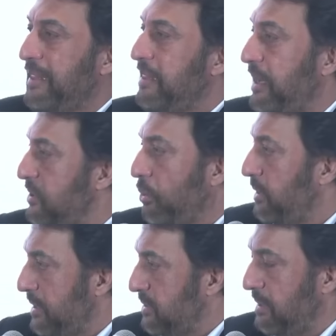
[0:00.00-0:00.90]
There is no
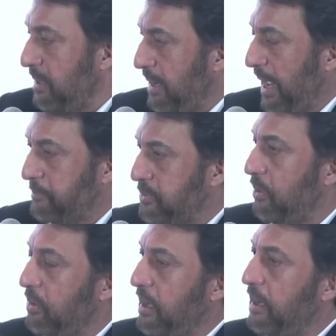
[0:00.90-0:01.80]
reason,
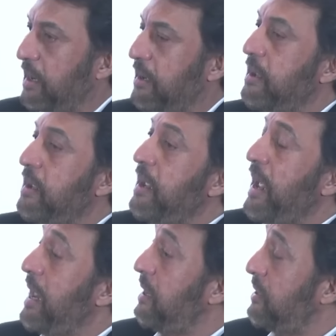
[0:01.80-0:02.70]
absolutely none.
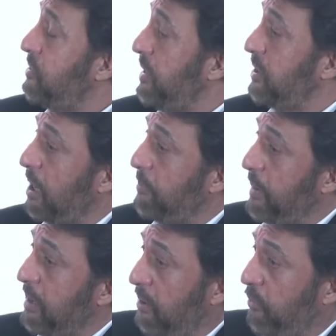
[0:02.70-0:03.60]
And it is
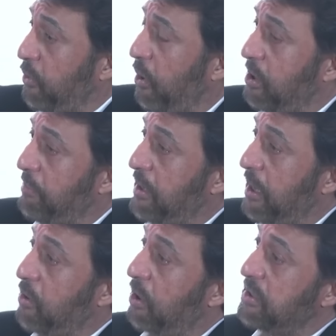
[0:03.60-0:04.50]
reshaping, if you talk about
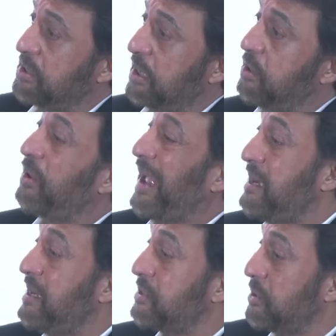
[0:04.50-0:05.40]
technology sector or
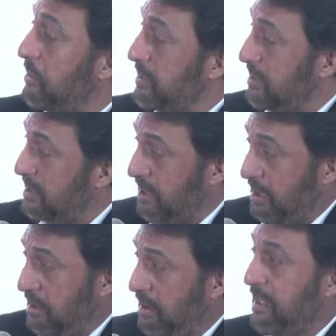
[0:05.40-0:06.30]
IT services mm.
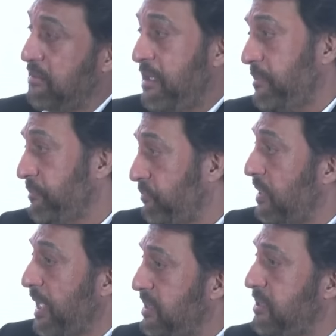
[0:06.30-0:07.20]
sector, I think
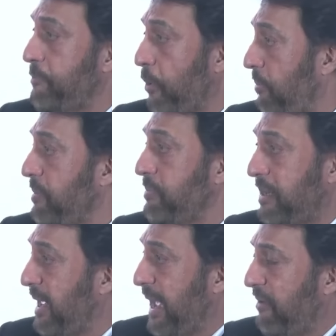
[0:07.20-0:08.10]
there is a problem
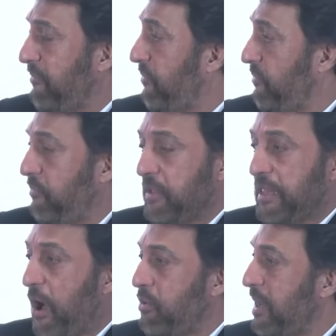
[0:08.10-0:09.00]
that they have,
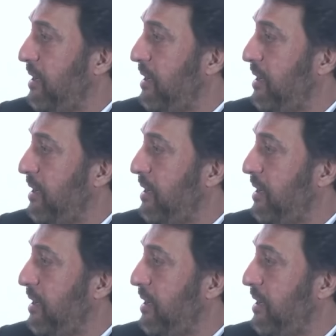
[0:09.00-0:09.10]
without yeah.